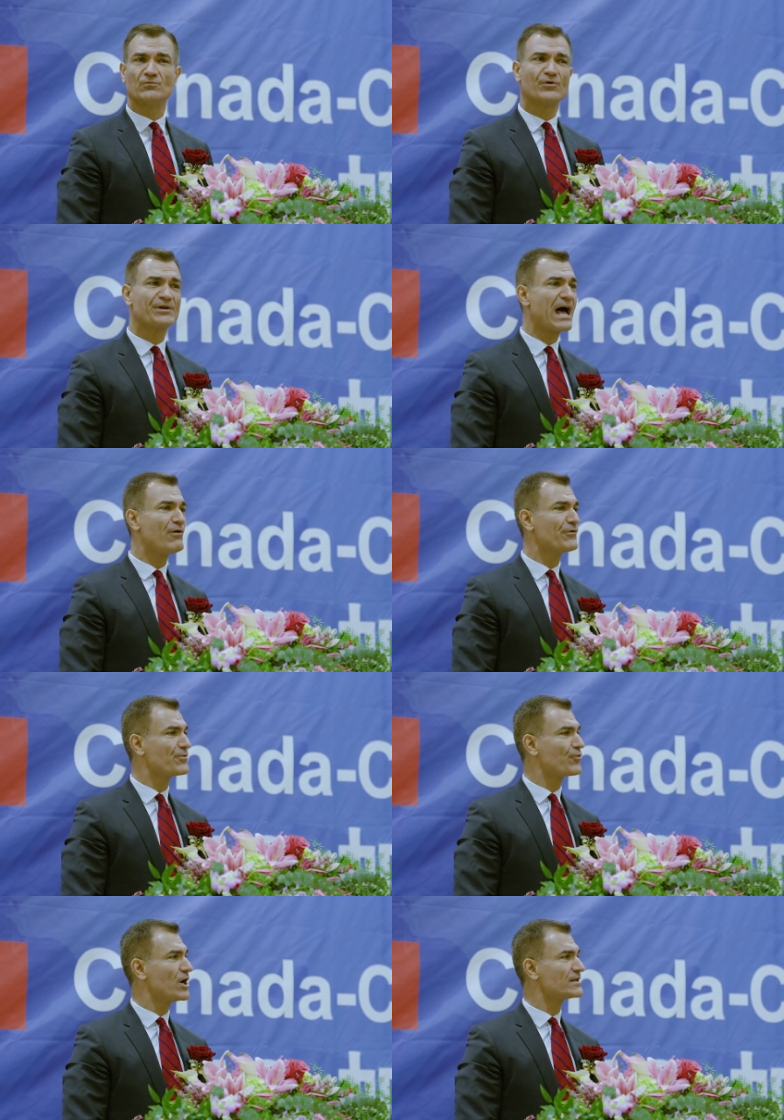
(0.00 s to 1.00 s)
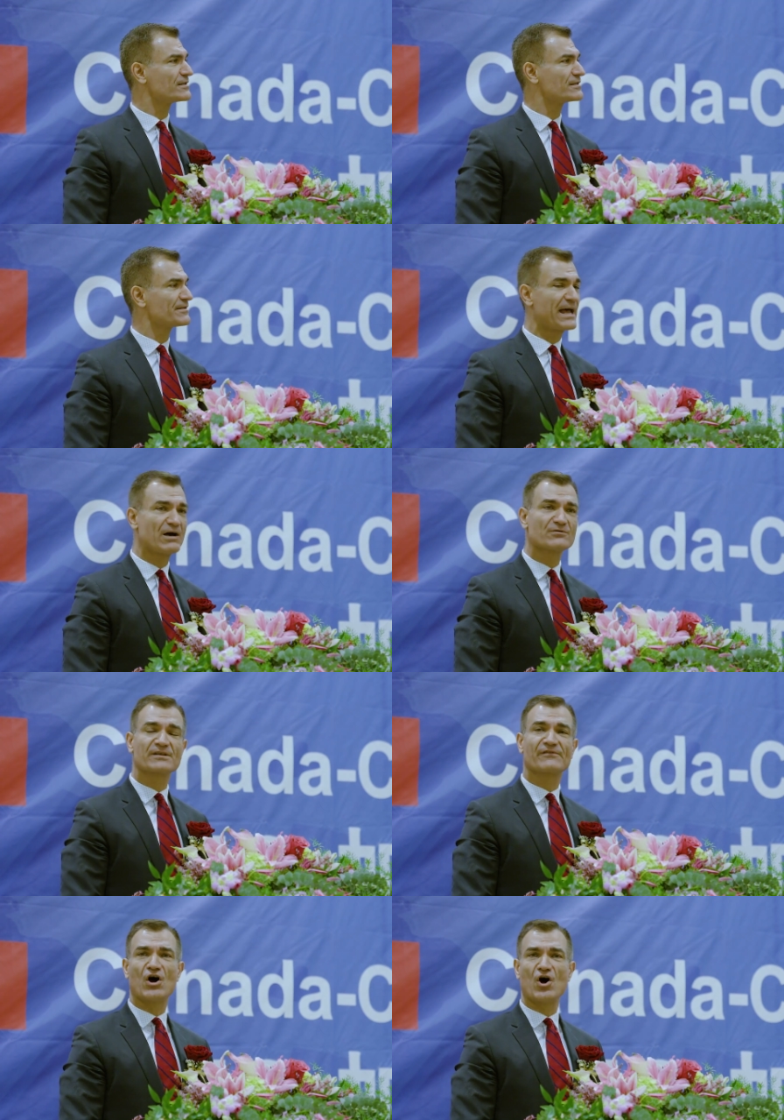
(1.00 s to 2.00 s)
We're now in the process in the House
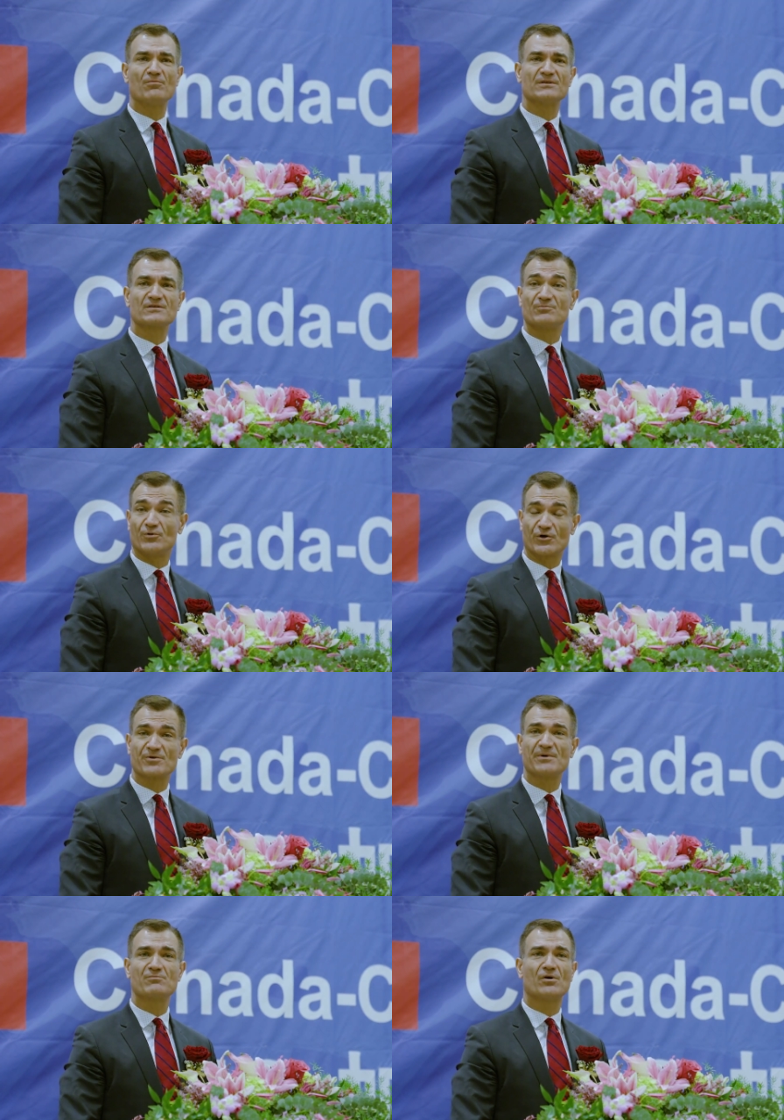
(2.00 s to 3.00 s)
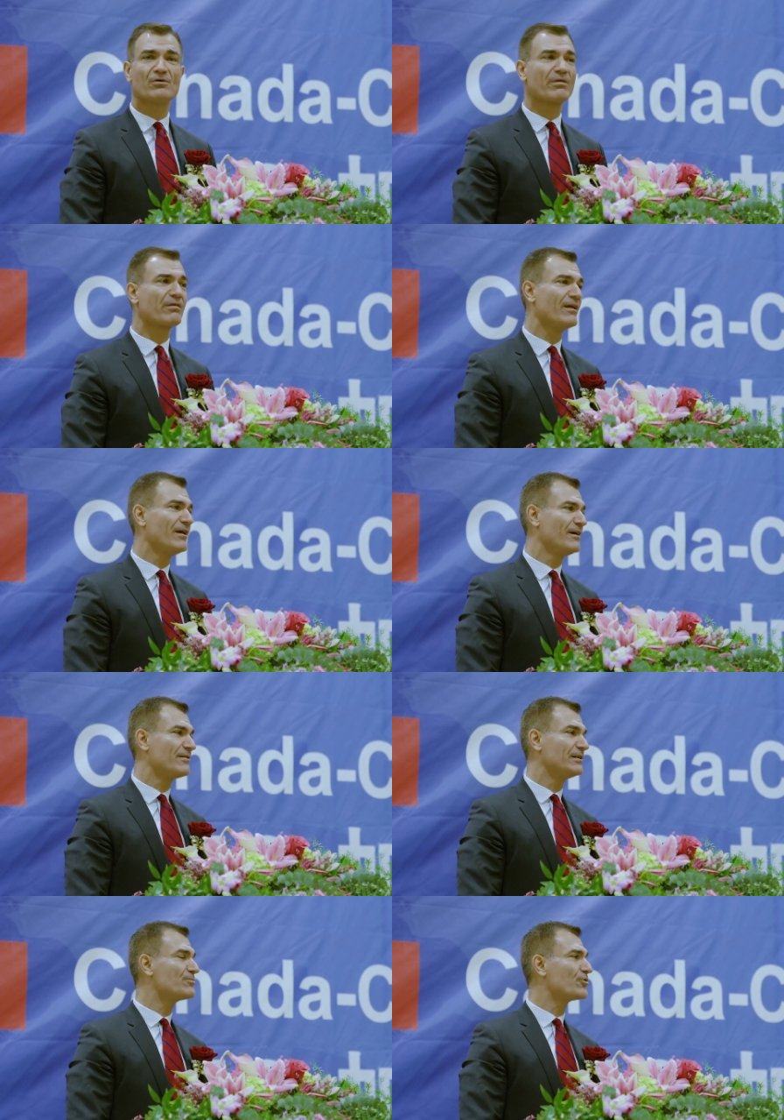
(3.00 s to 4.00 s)
of Commons, supported by both
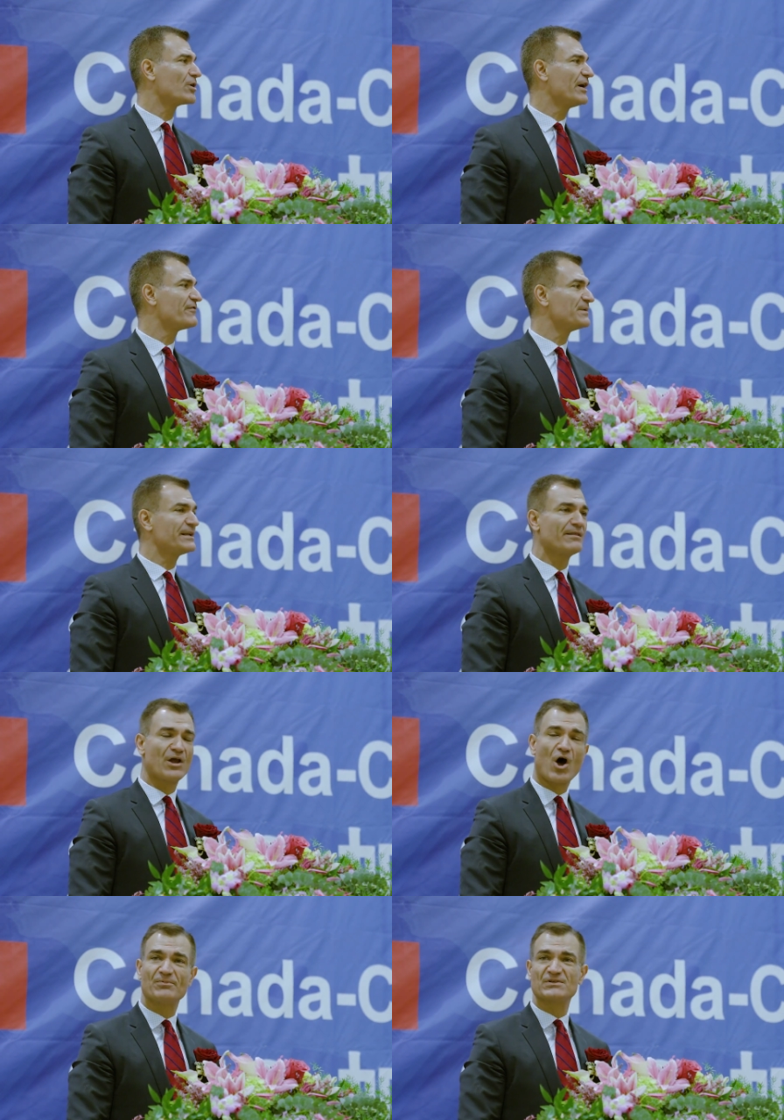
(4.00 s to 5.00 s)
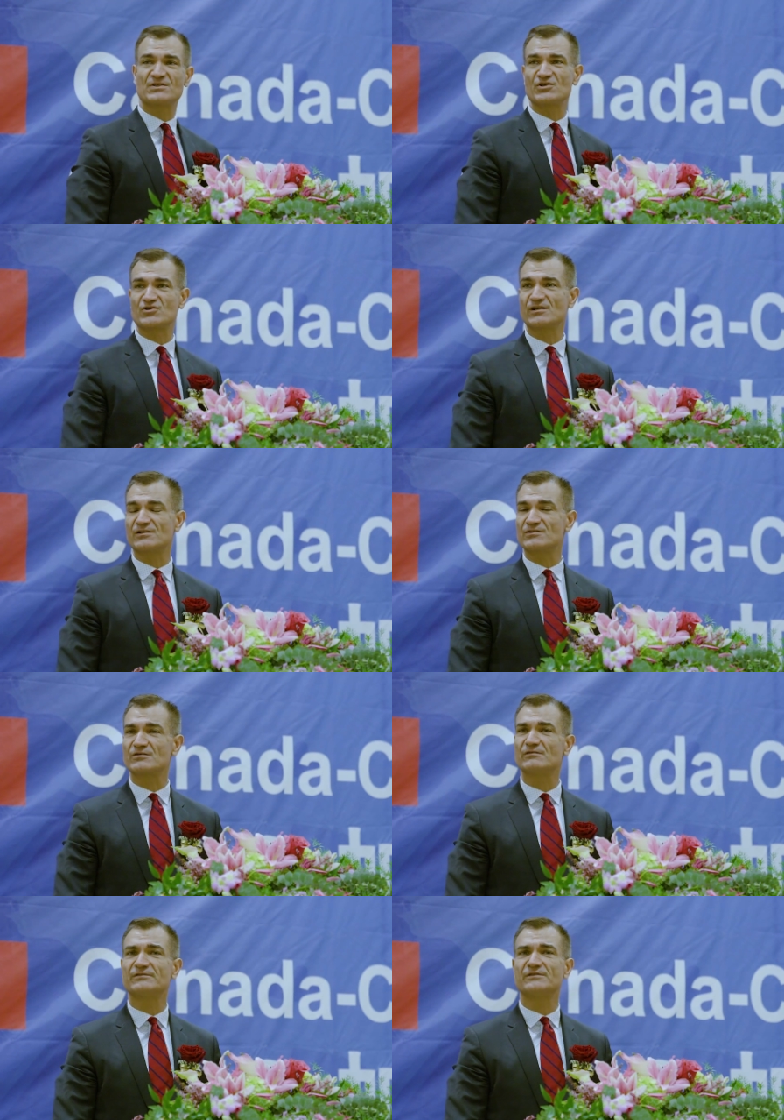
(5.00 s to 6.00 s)
the Liberal government and the opposition
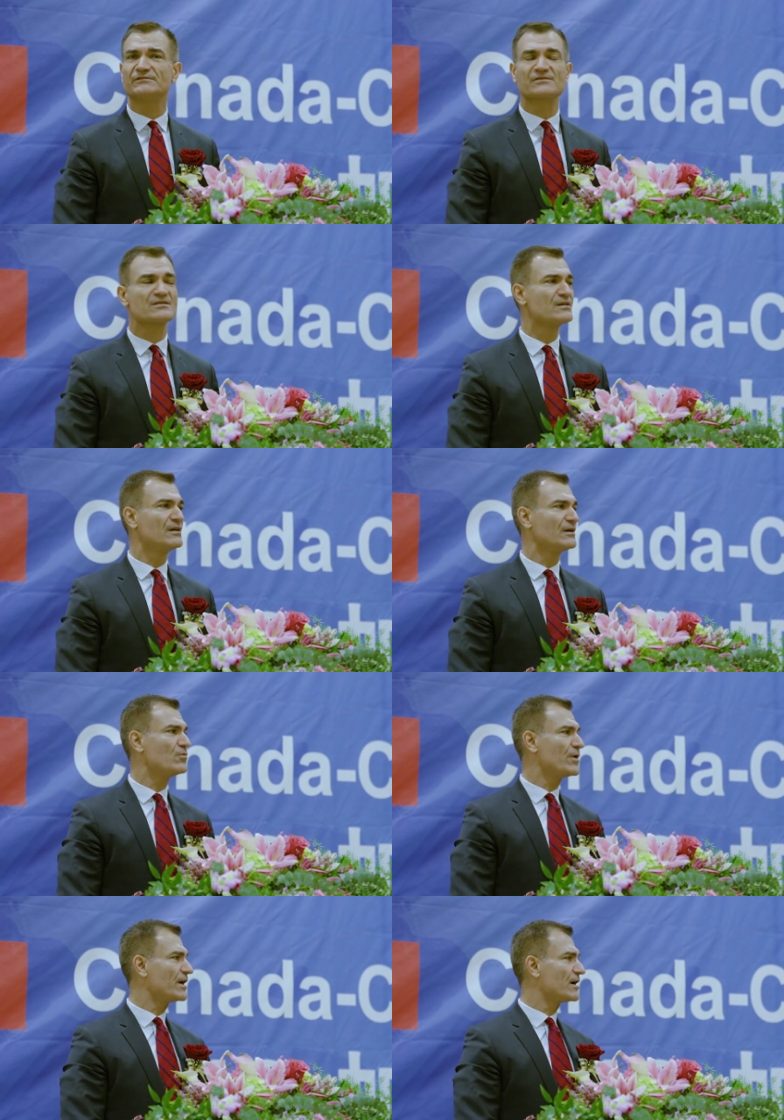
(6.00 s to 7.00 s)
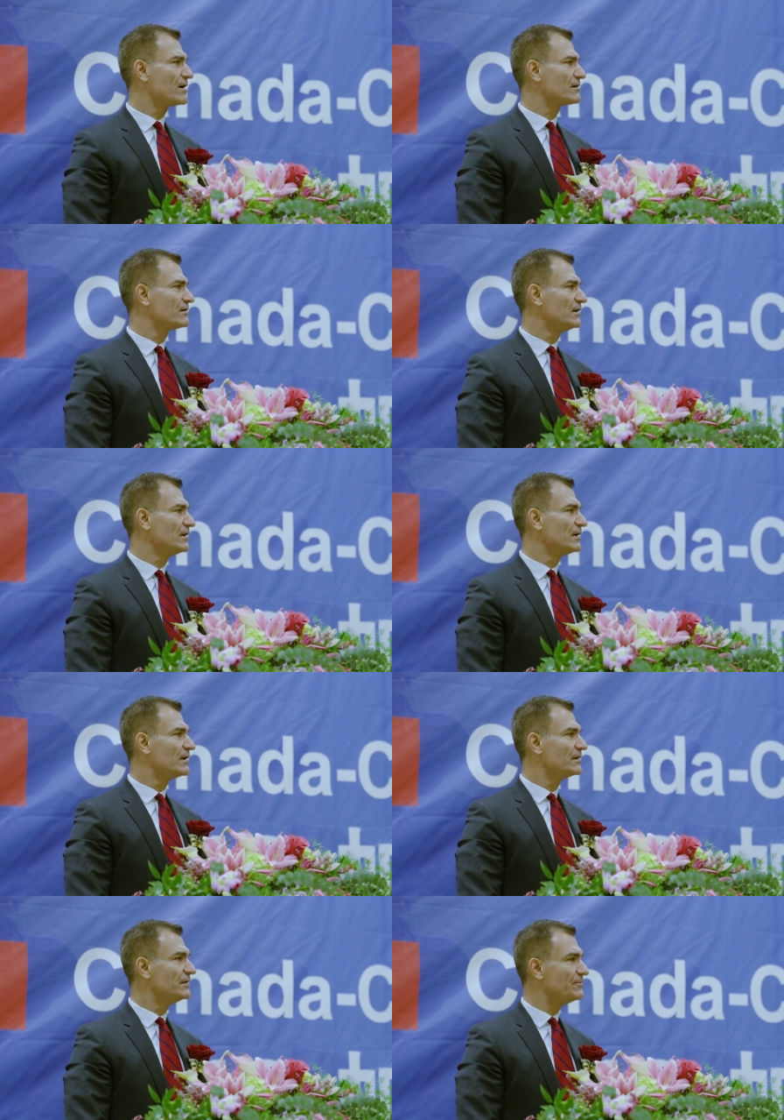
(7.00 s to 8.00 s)
Conservatives. We are
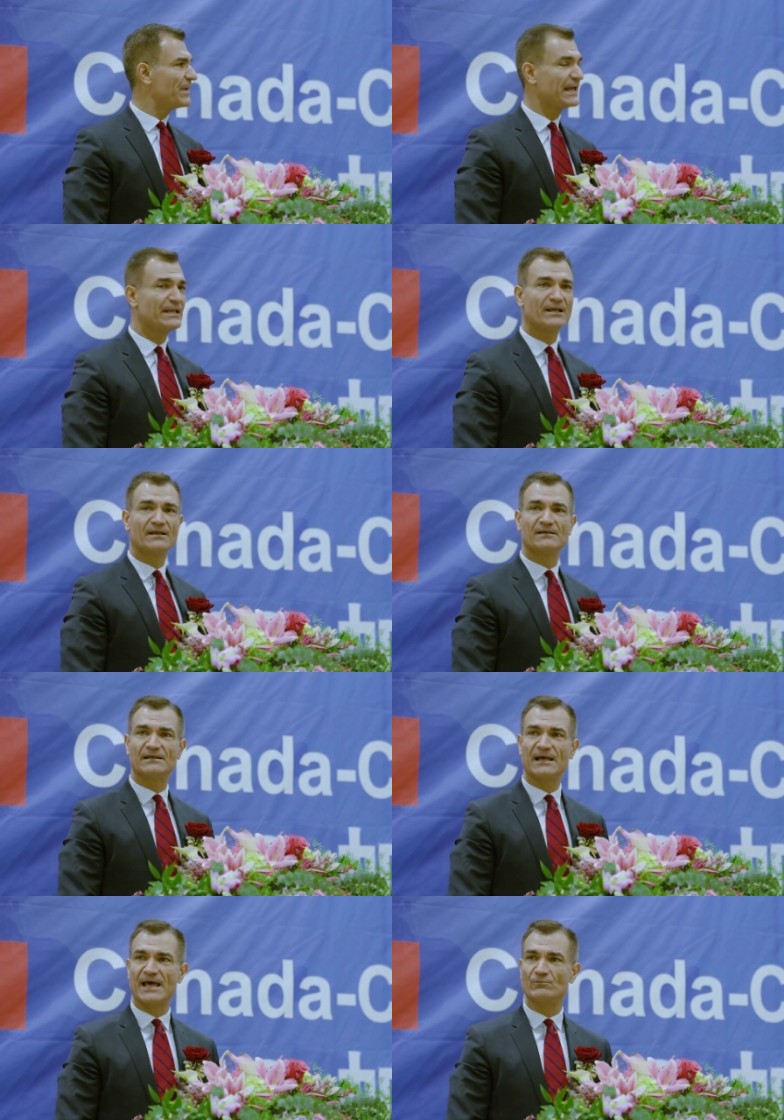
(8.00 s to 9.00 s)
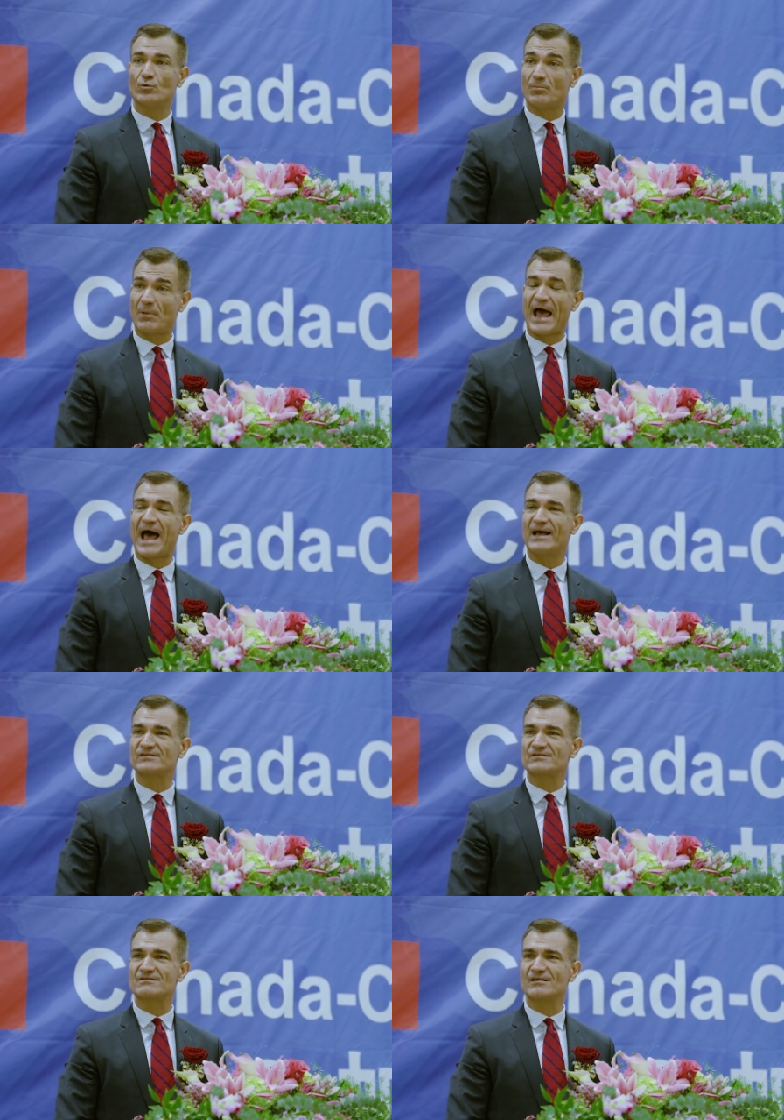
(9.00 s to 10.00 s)
debating and will
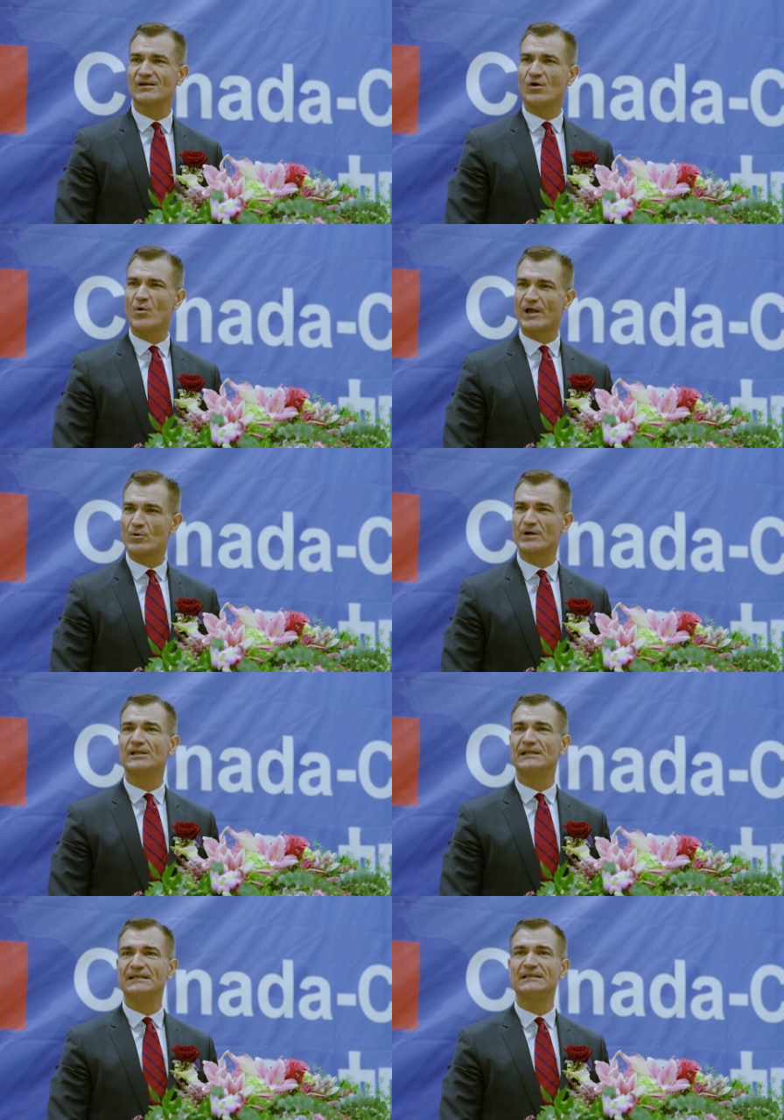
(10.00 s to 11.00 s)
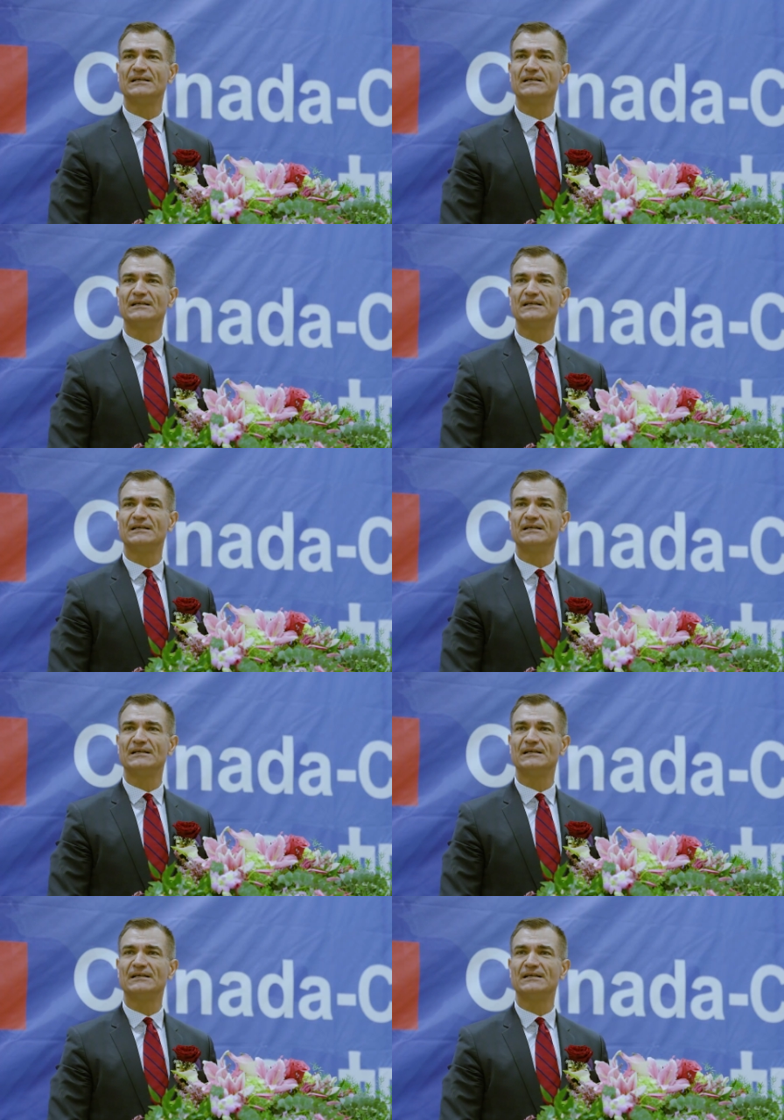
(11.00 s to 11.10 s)
pass quite quickly,